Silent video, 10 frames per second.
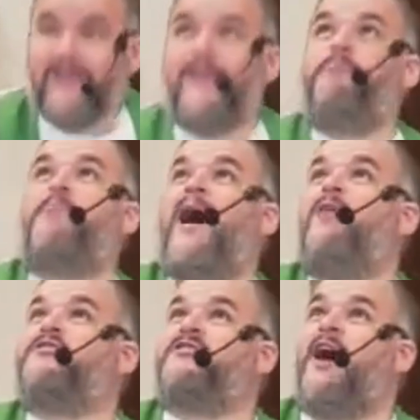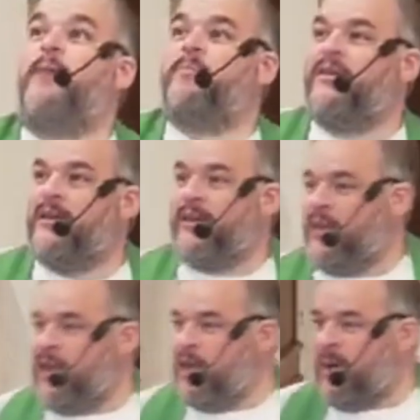It bounced up.
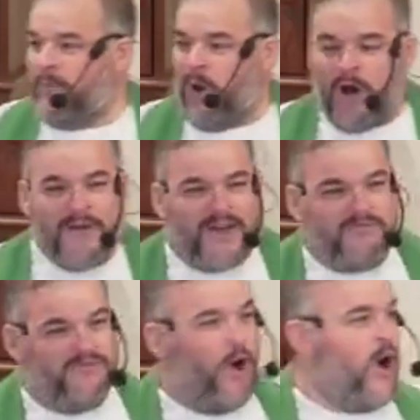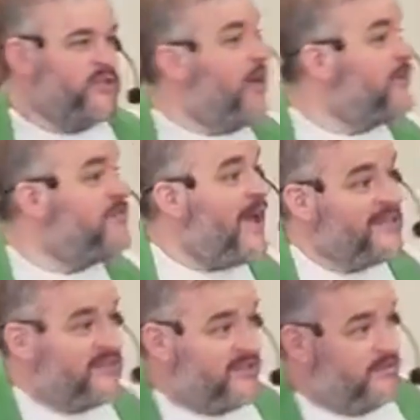And my mom had a vase. Not a
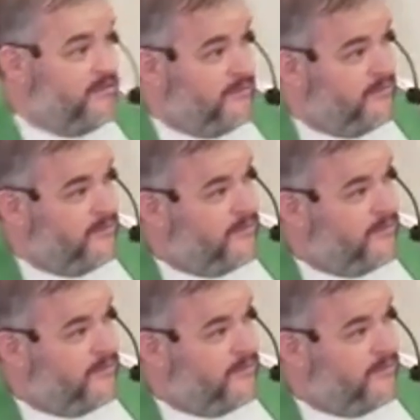vase.